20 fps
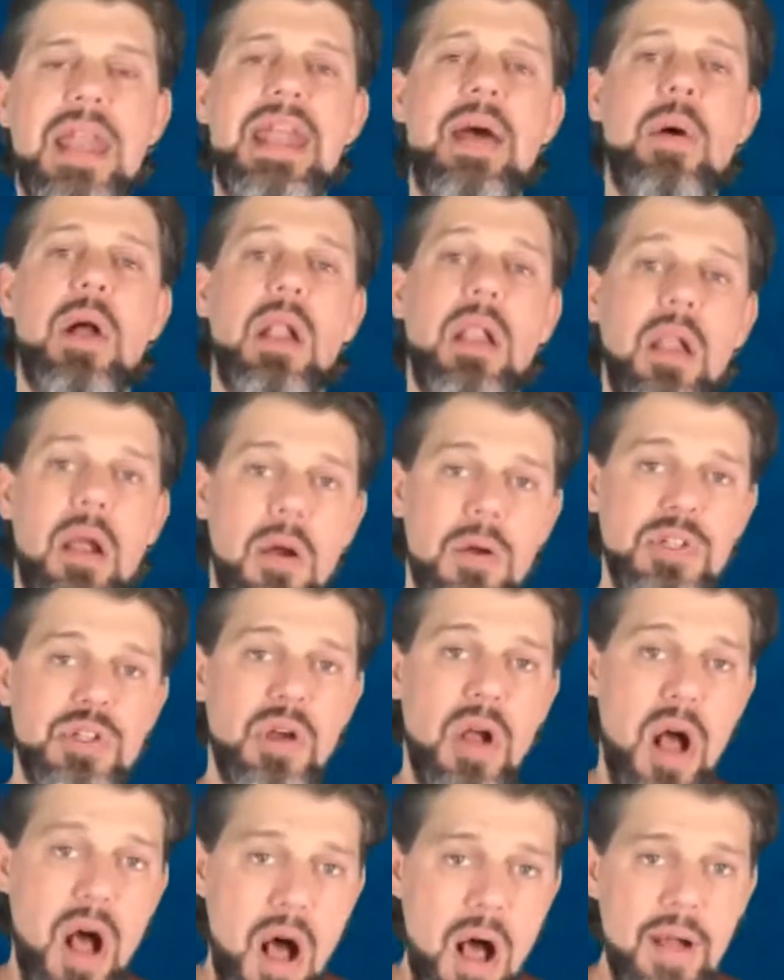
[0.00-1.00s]
Now, a
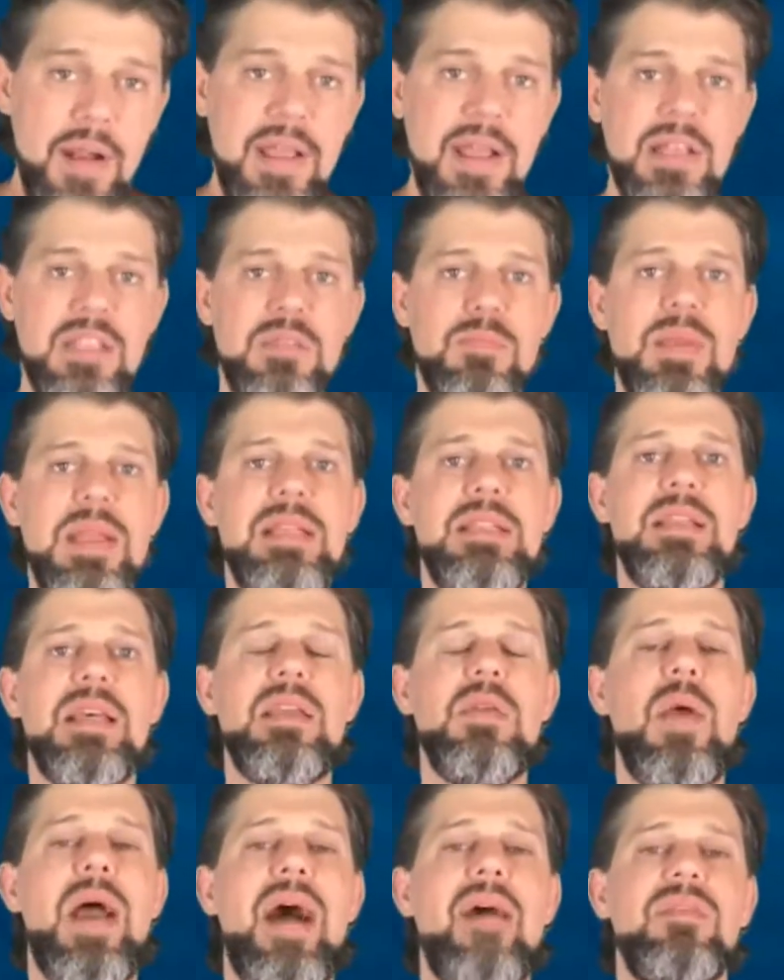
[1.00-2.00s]
larger audience means
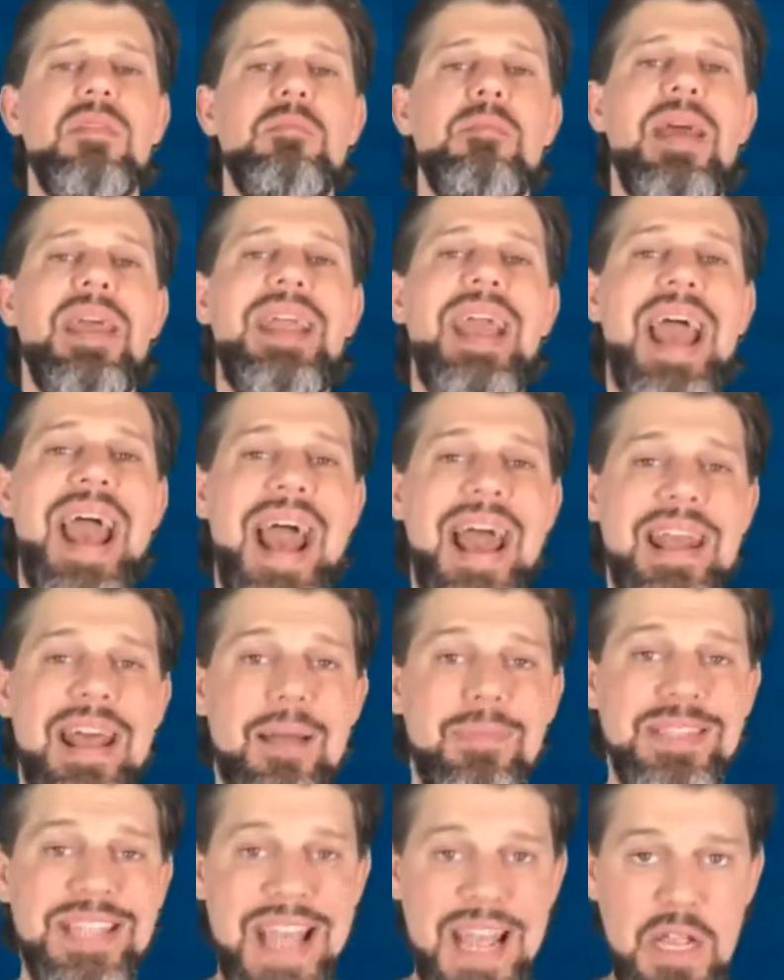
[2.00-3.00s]
that you have to make
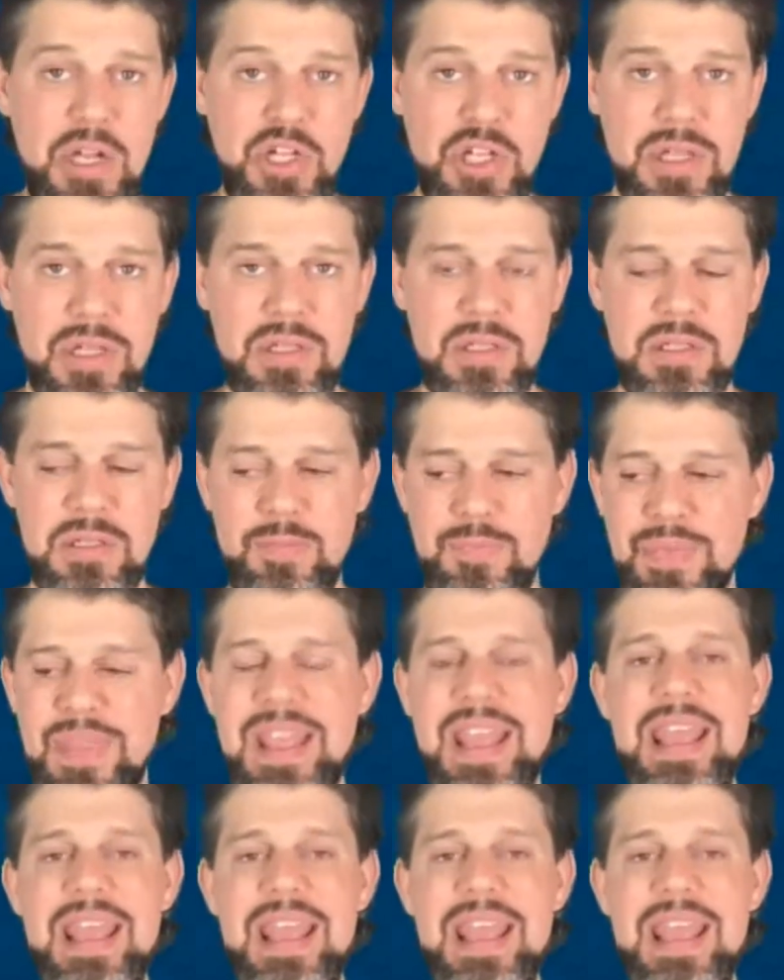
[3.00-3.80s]
adaptations.